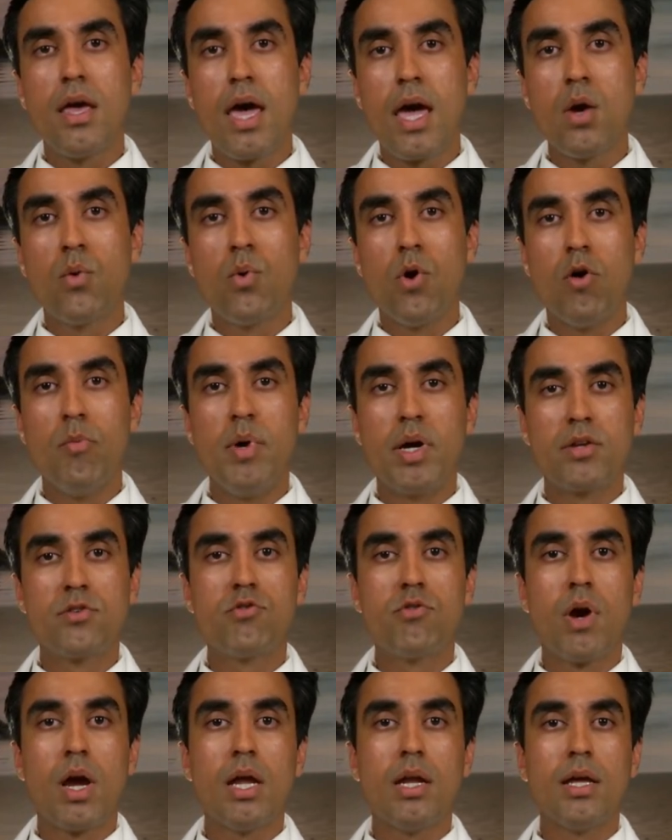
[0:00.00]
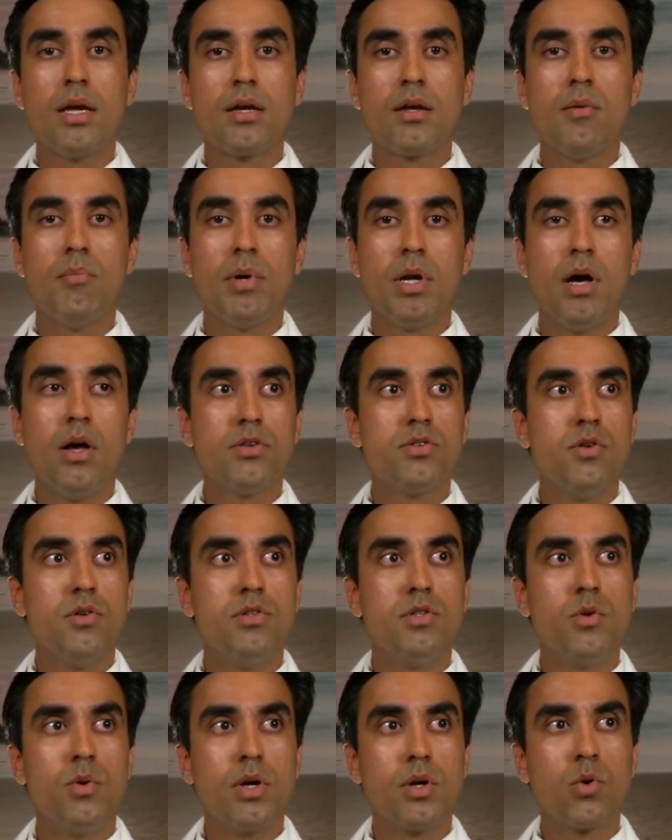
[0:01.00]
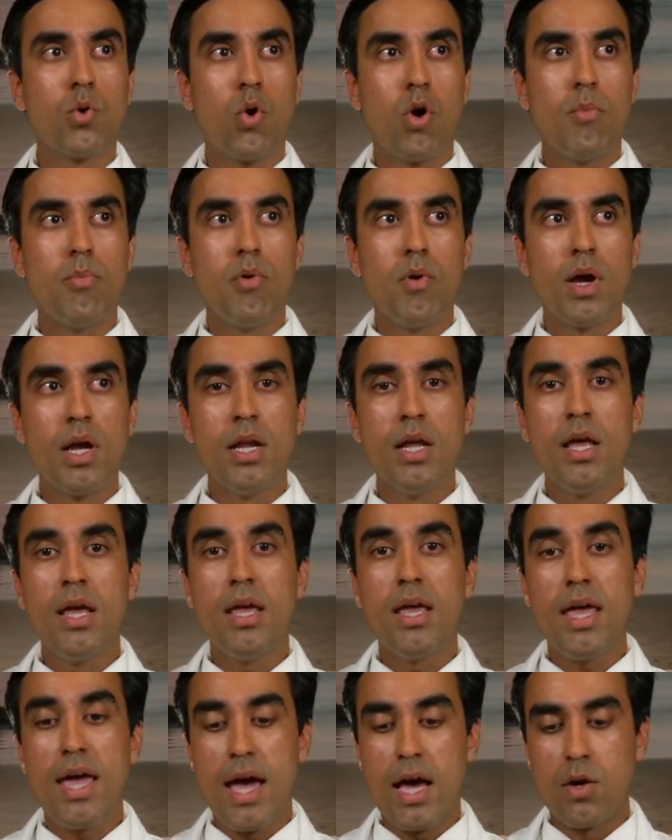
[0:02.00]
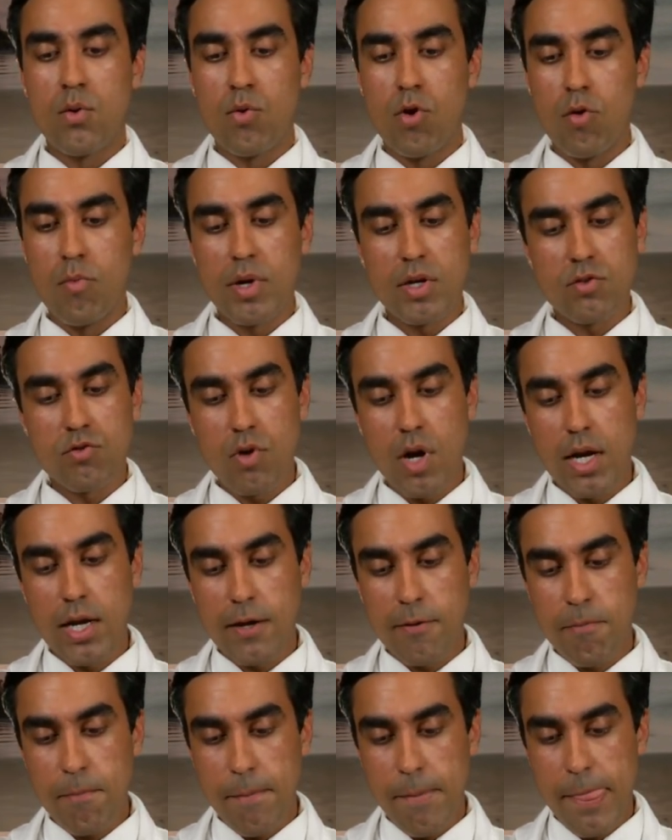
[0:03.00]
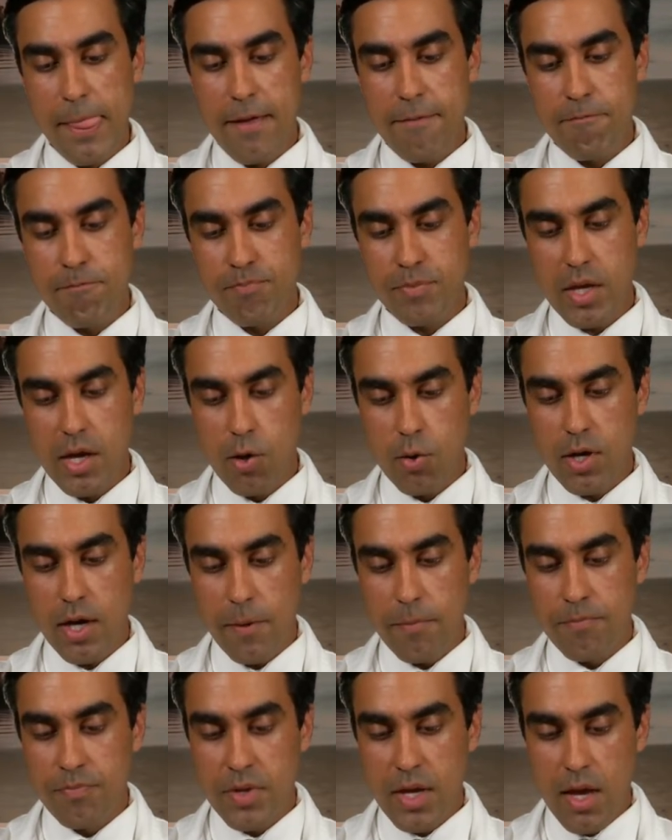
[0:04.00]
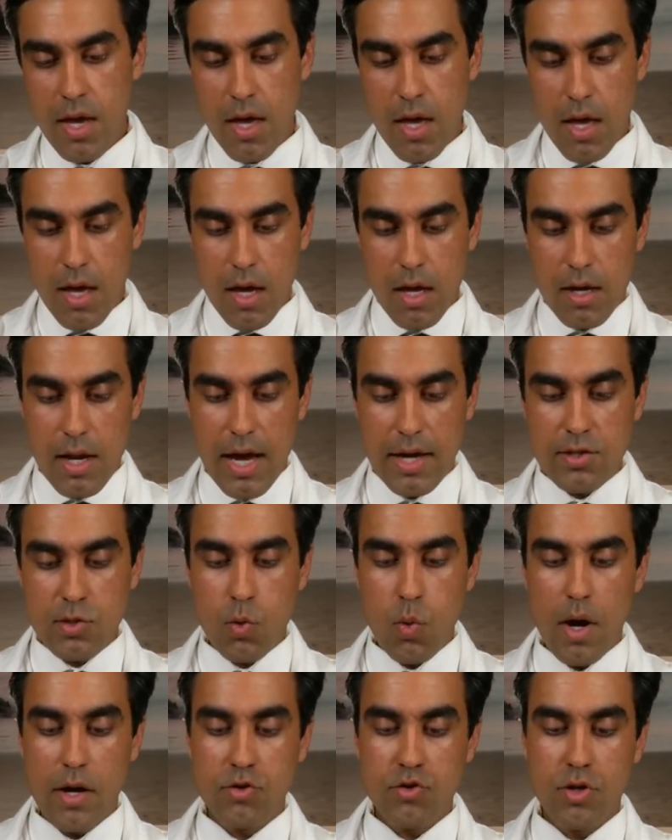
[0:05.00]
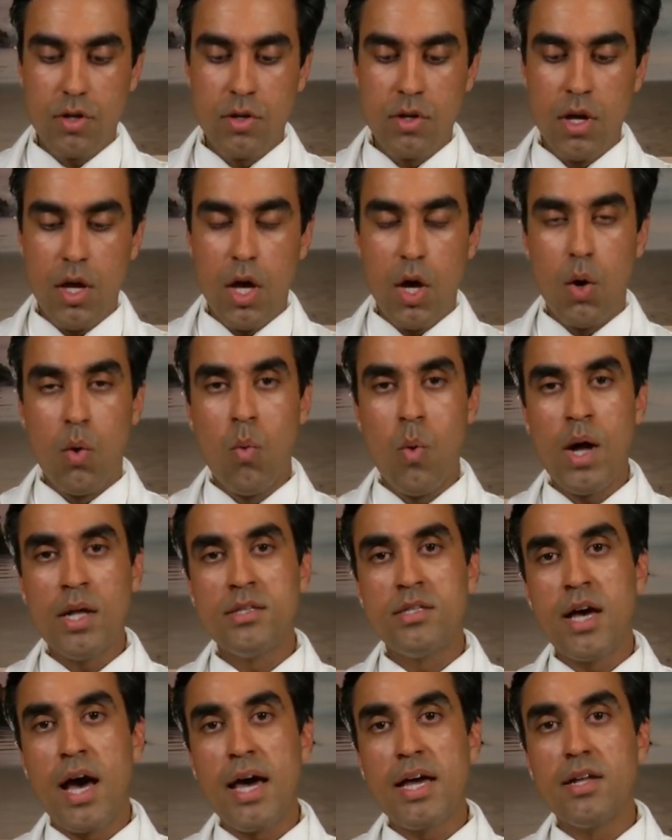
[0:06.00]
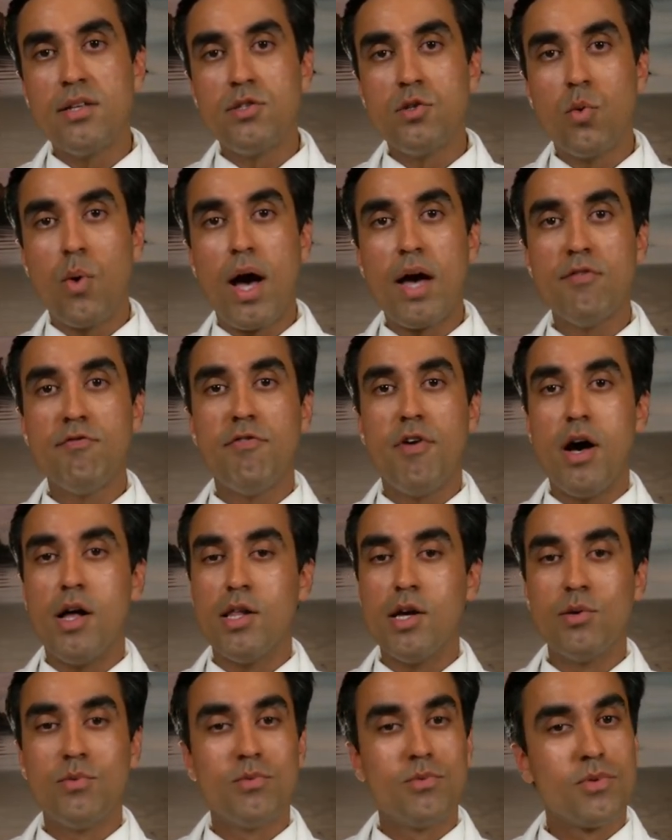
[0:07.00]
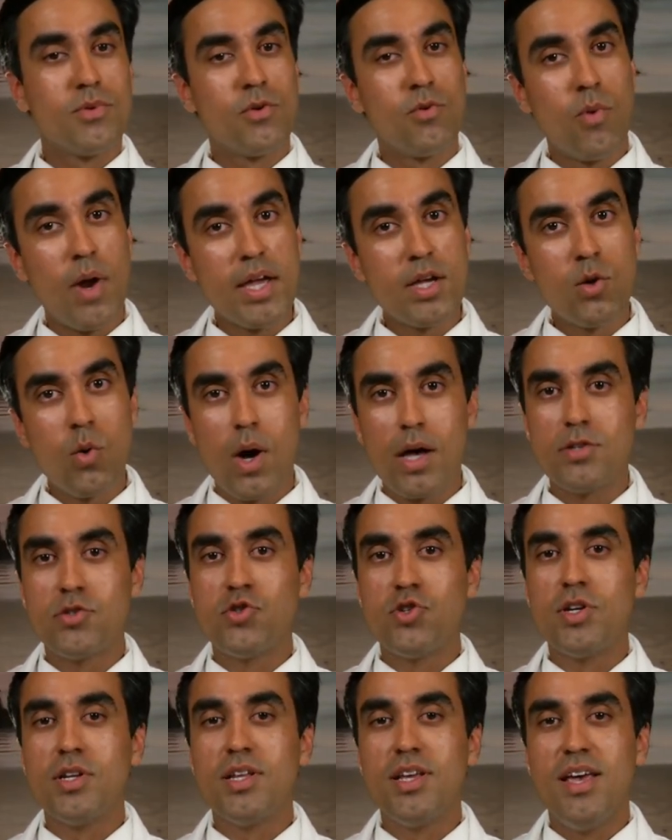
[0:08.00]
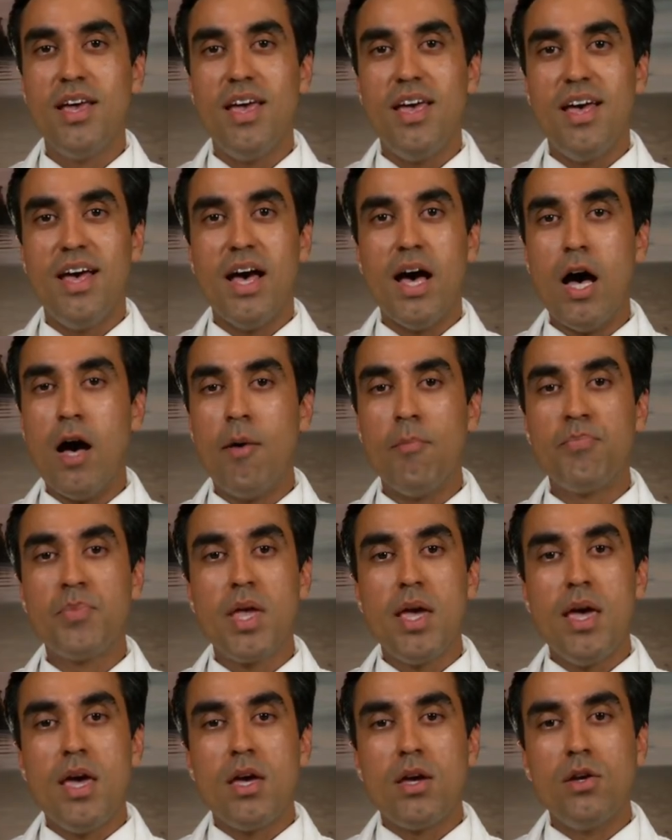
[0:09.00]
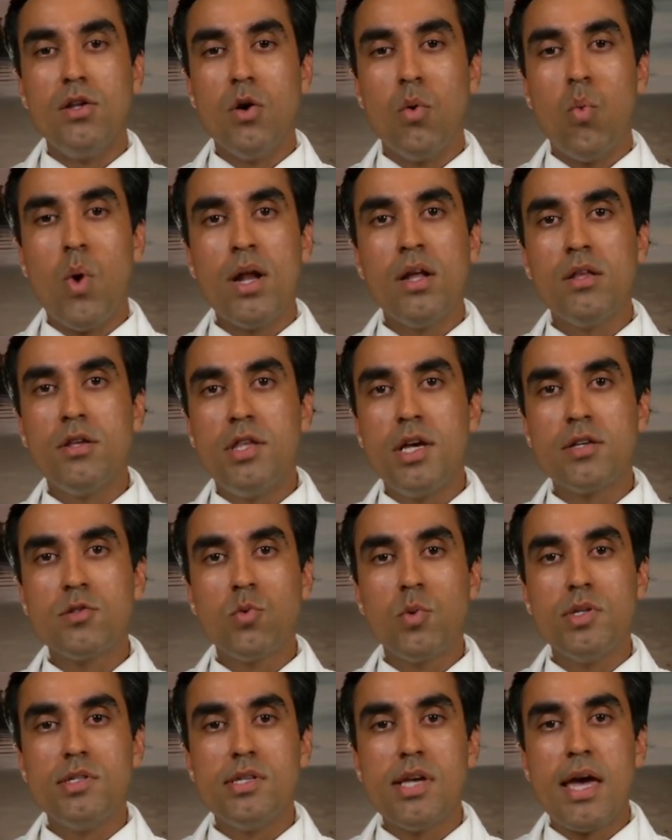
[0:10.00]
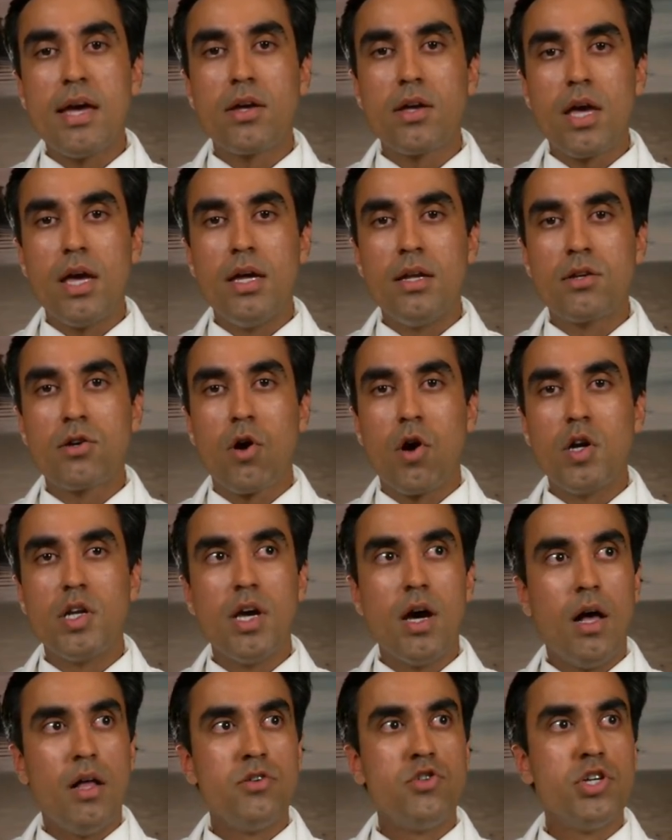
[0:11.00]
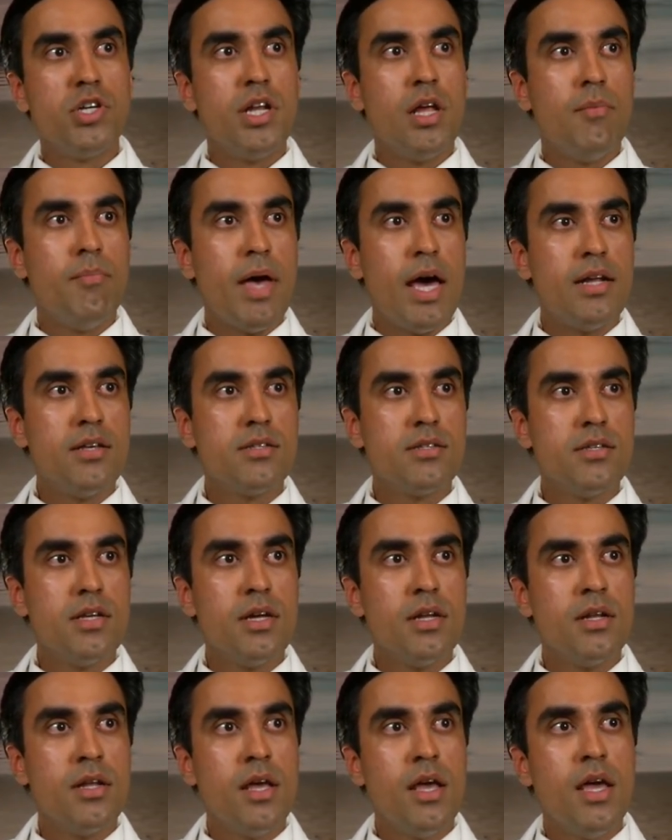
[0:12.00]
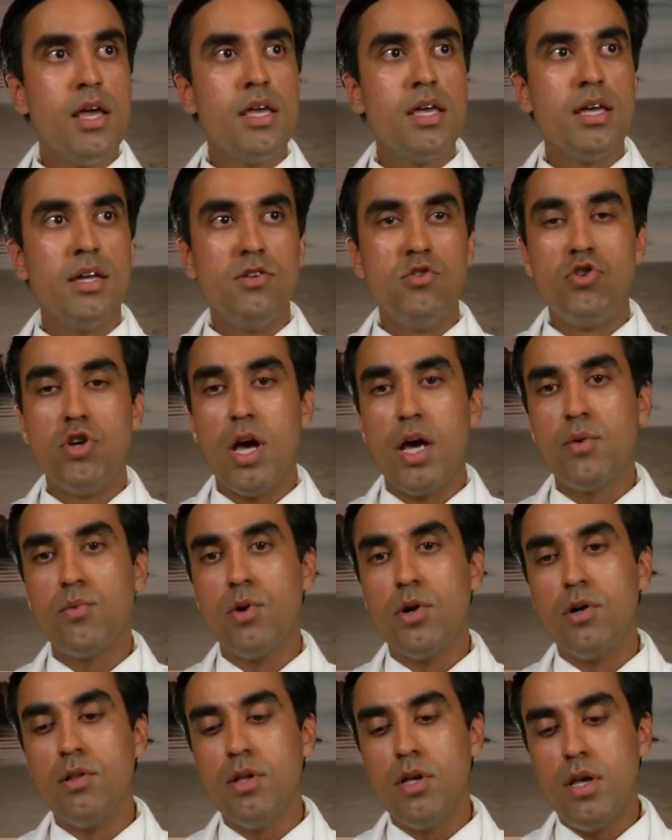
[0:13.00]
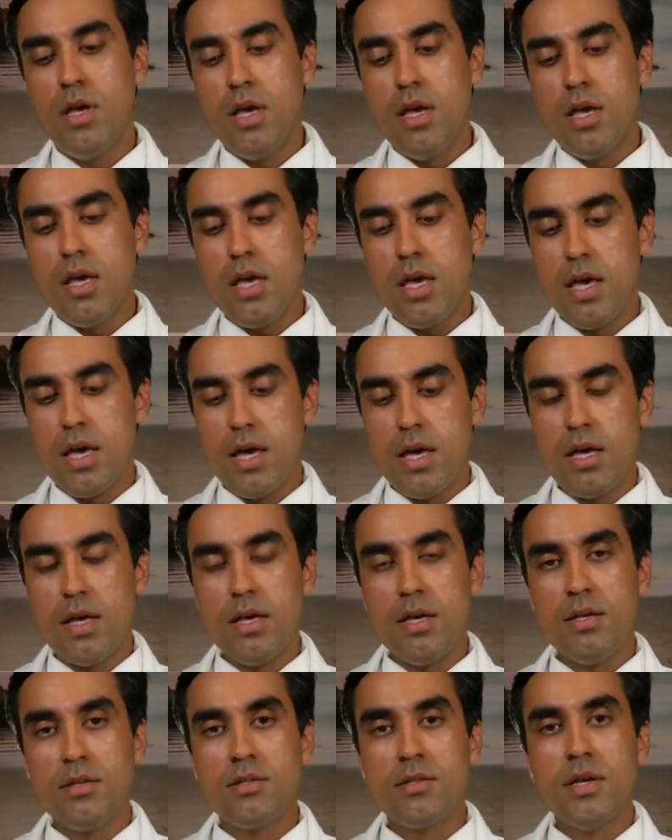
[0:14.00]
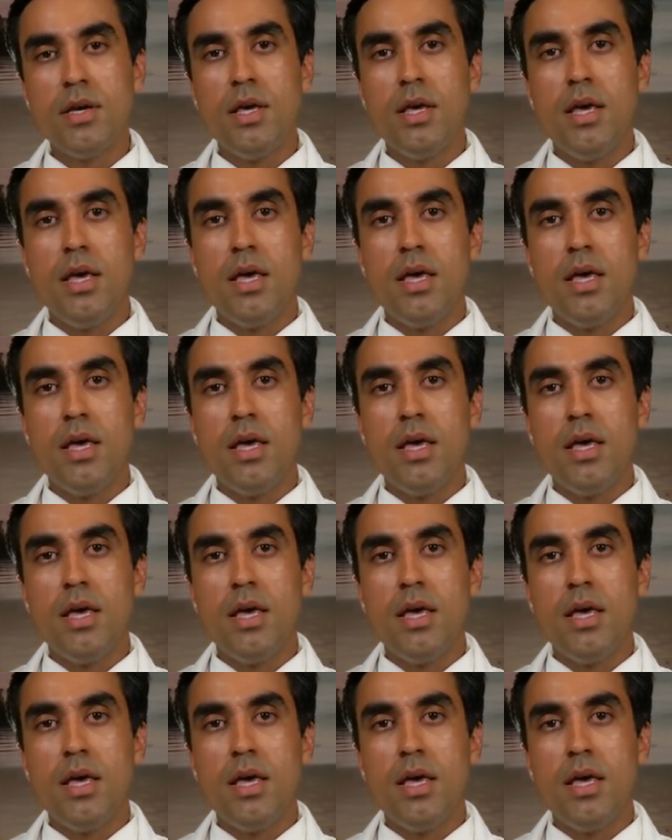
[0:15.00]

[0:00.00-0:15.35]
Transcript: aerobic training, but also to incorporate anaerobic training. Okay, next question What diet do I follow? Great question. Um, you know, one of the things we say in cardiology and in medicine in general is